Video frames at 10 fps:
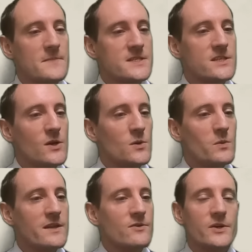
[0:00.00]
So
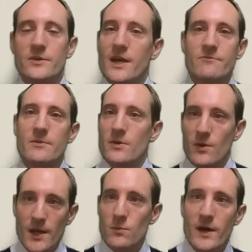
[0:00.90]
whether or not you come from
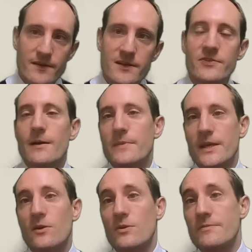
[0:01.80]
a wealthy
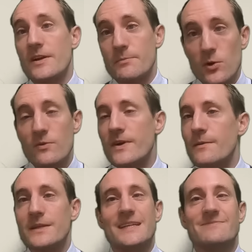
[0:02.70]
family or a very poor
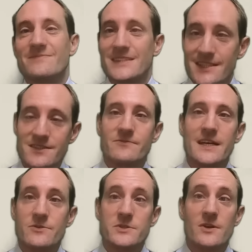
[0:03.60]
family doesn't
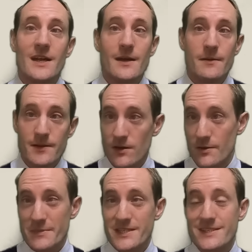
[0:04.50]
factor into our
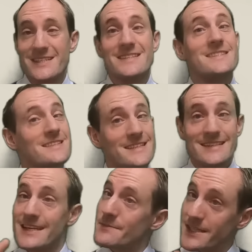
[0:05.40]
admissions decisions,
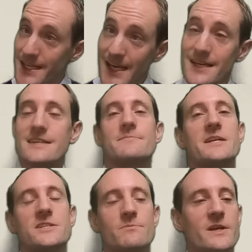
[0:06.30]
except again, as
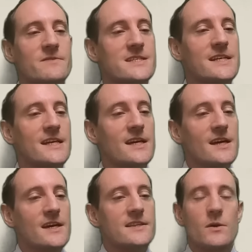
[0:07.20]
mentioned previously,
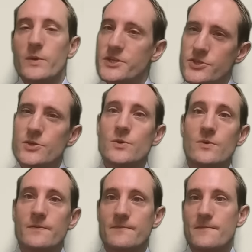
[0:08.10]
that we
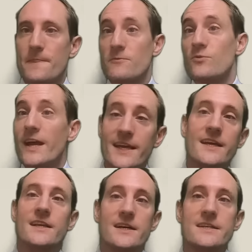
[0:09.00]
do
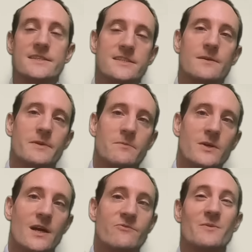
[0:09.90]
recognise that some people
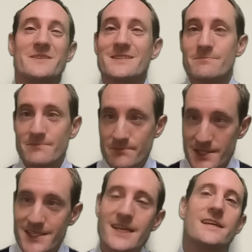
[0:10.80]
come from
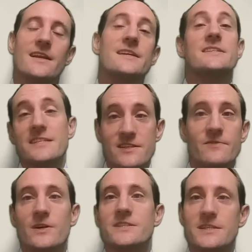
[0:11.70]
particularly
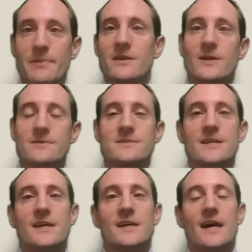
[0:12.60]
disadvantaged backgrounds.
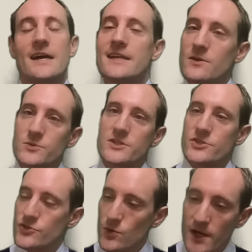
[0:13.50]
And in order
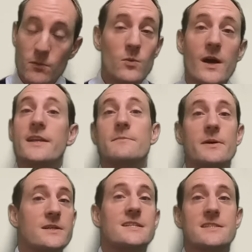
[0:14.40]
to try and widen
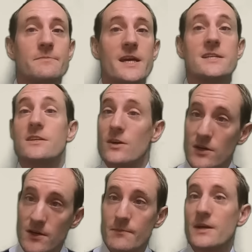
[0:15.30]
participation
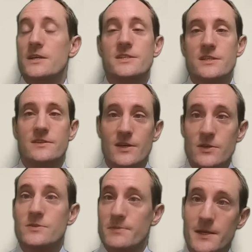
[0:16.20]
amongst
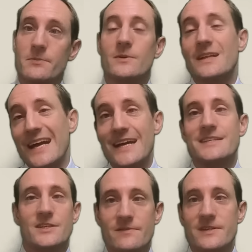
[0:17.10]
those people
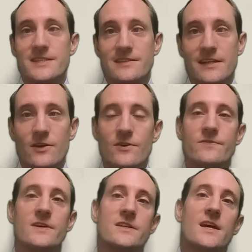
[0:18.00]
at universities like
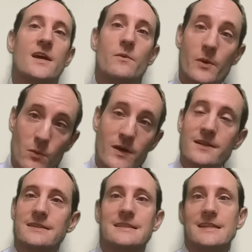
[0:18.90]
Oxford, we
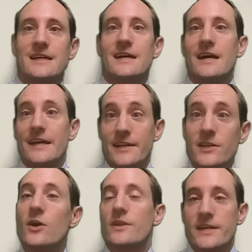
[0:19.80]
will
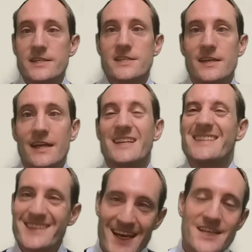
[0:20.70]
acknowledge and
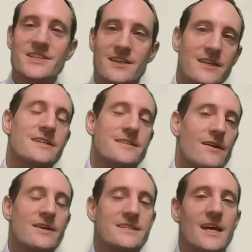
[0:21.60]
contextualise
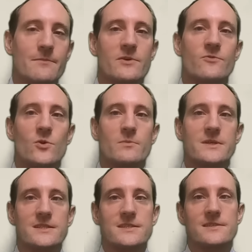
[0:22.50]
their exam
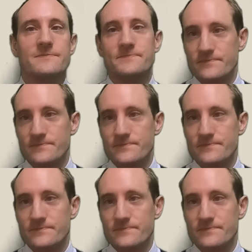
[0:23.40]
performance,